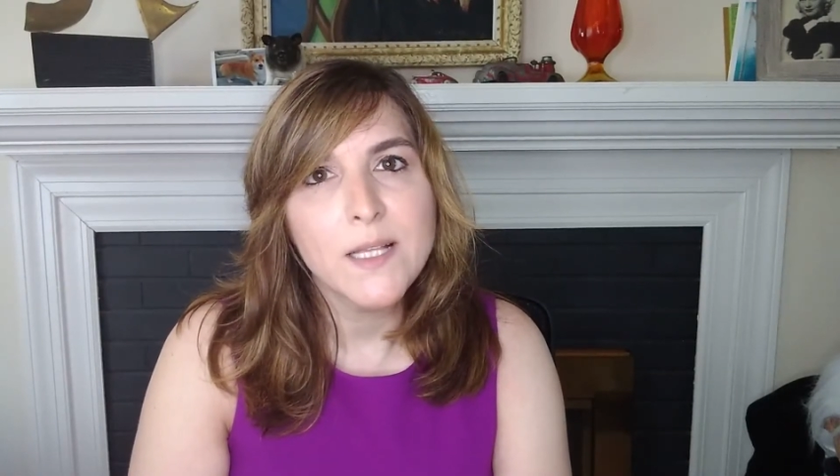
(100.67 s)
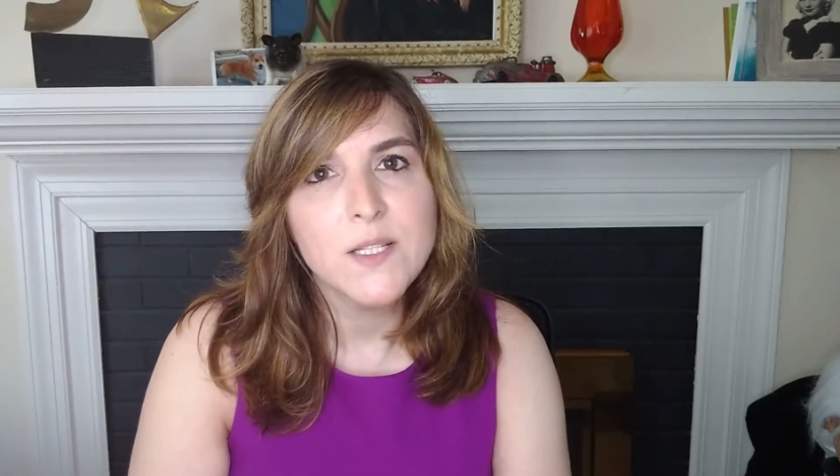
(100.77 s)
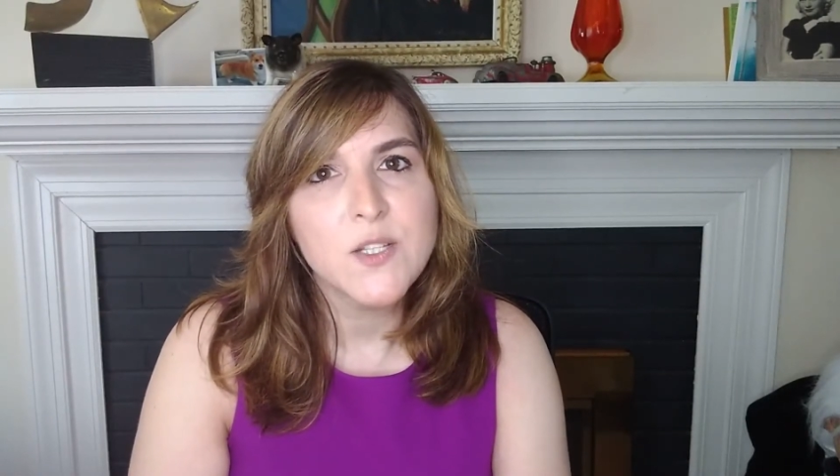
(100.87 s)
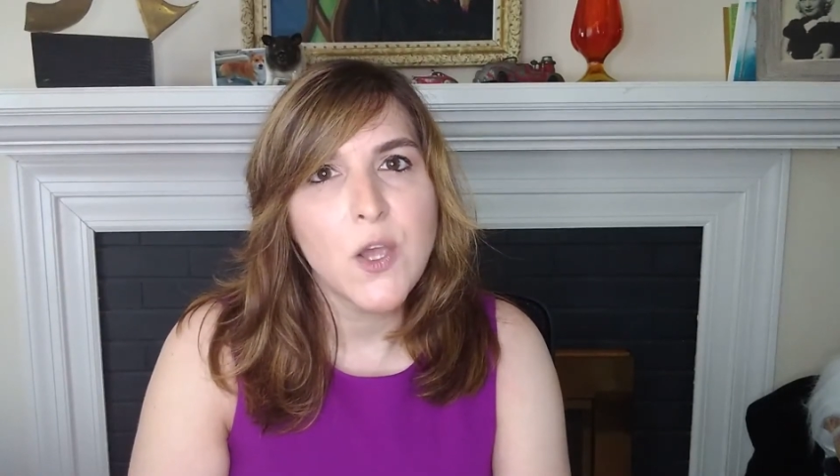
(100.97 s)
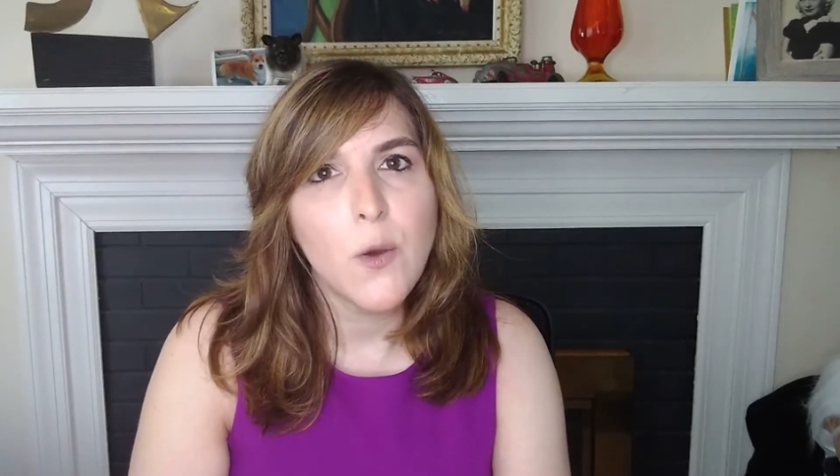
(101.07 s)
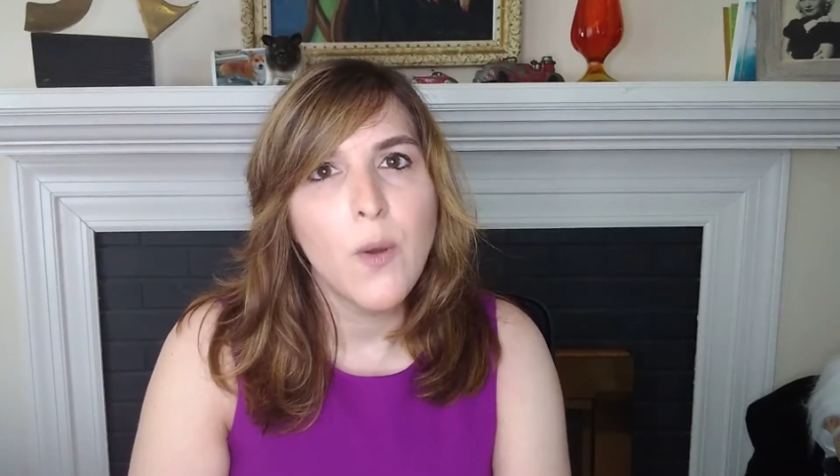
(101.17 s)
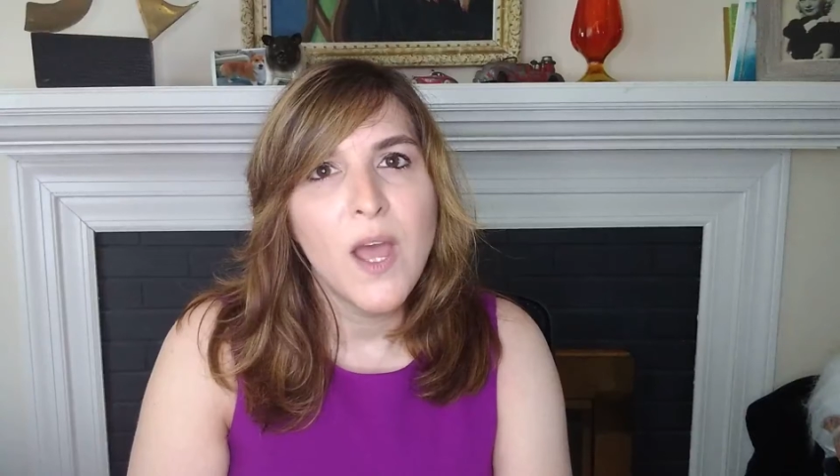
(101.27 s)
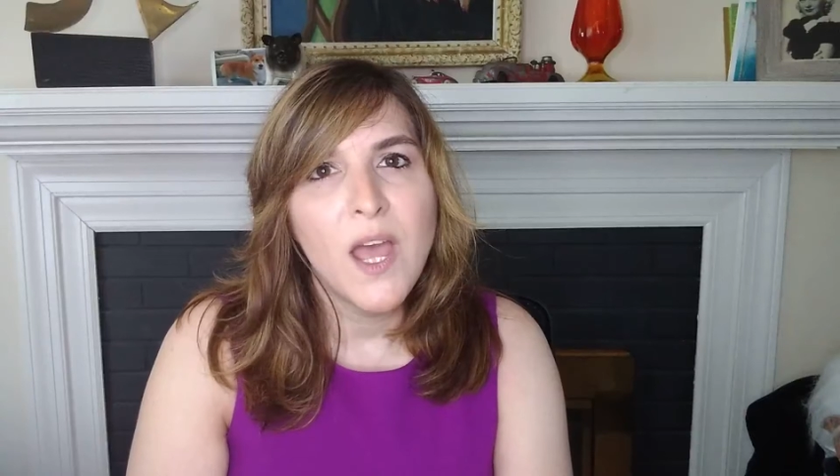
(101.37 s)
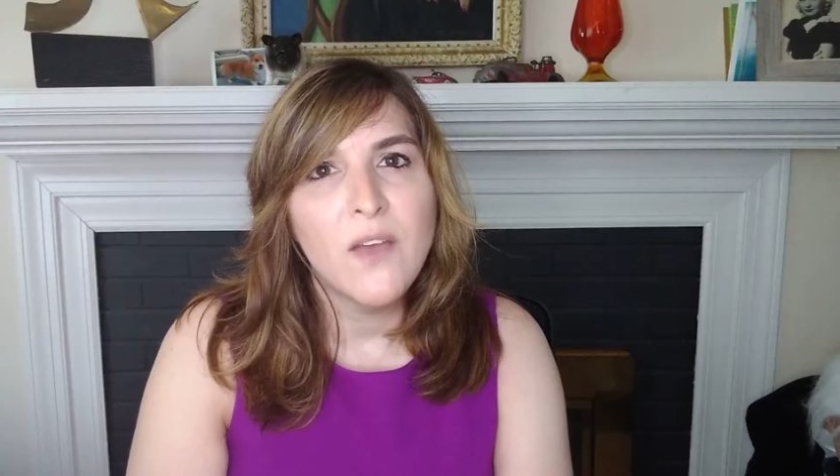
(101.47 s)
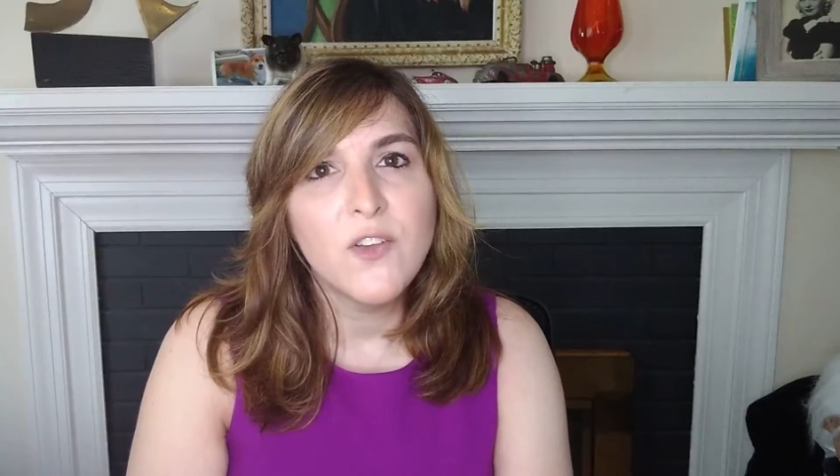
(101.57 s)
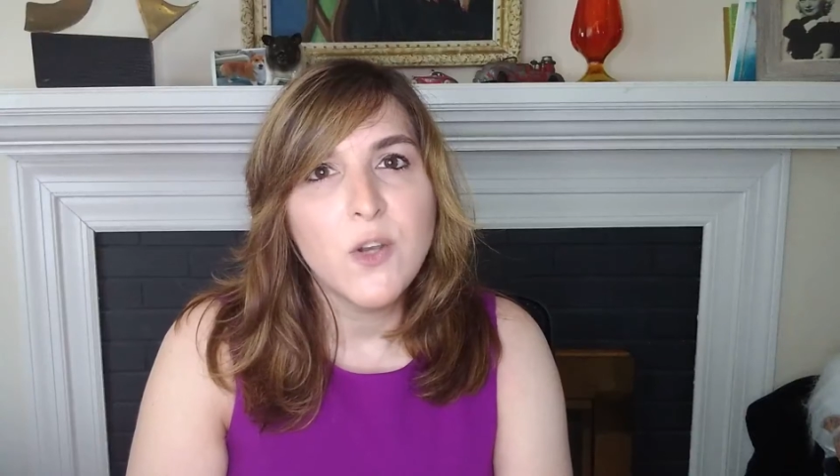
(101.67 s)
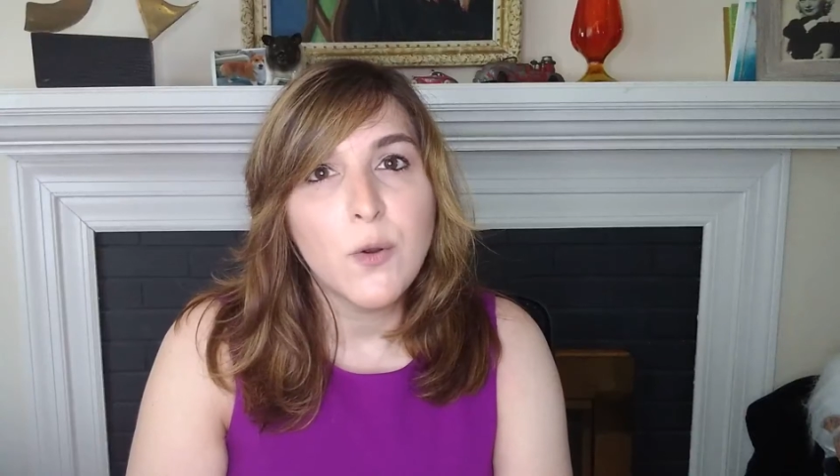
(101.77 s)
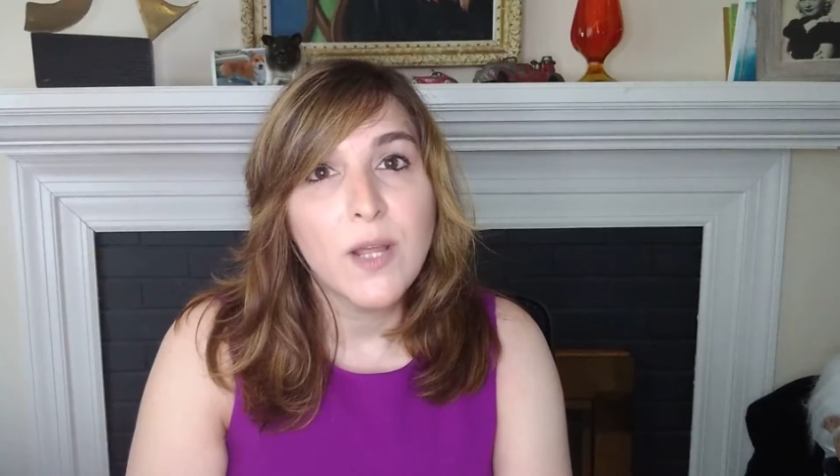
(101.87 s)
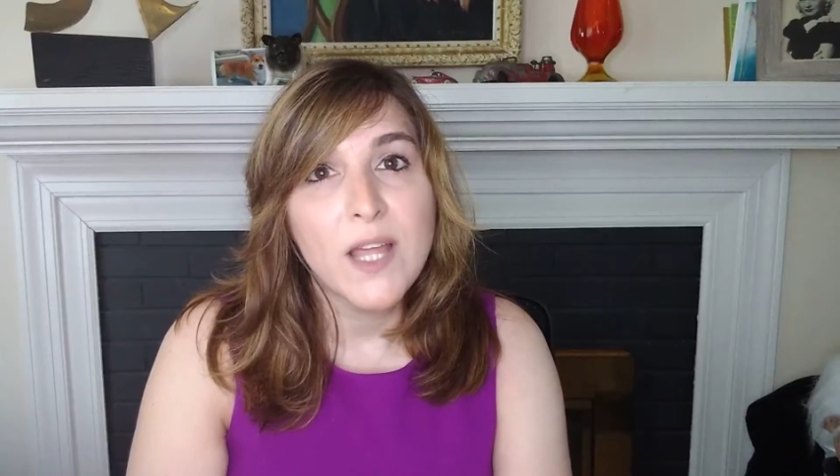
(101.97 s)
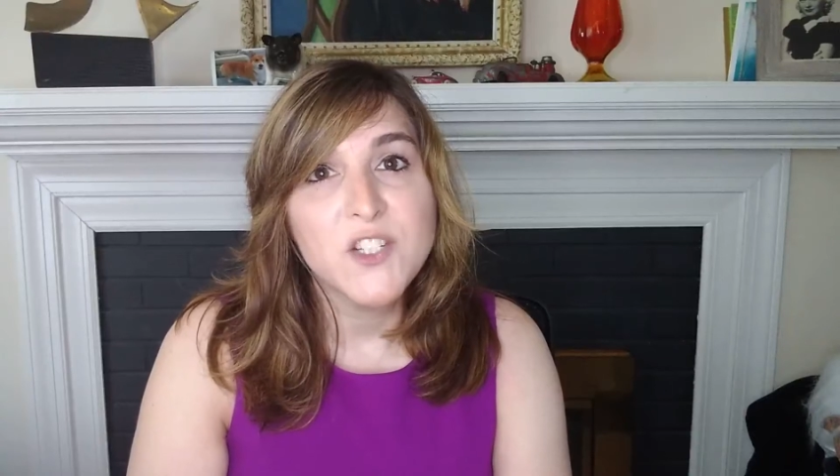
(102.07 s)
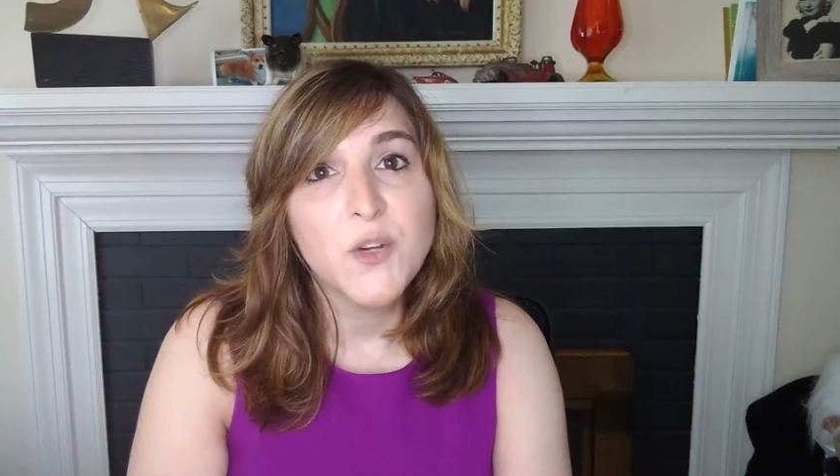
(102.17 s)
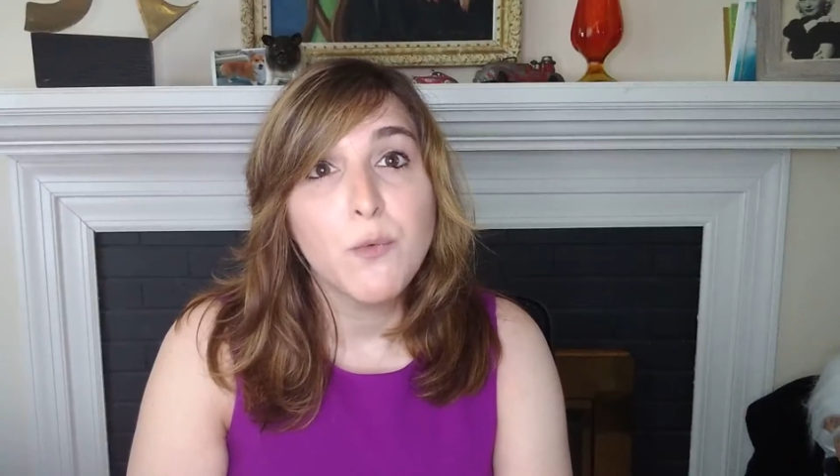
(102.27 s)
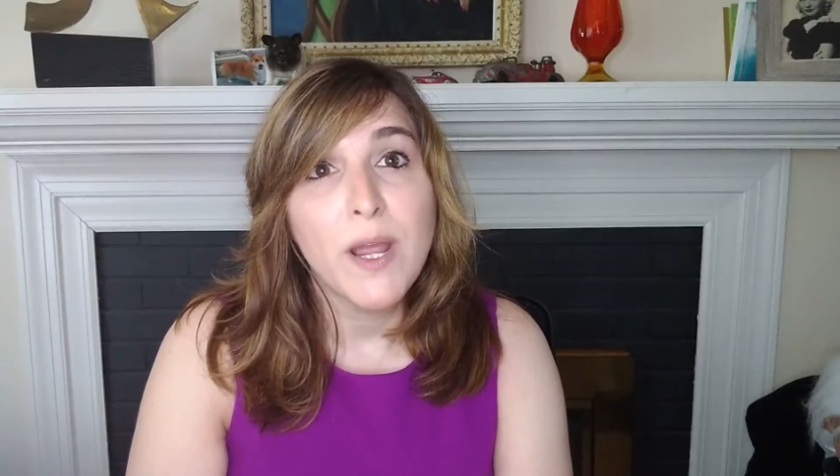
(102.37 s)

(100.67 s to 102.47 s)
and so if you don't catch it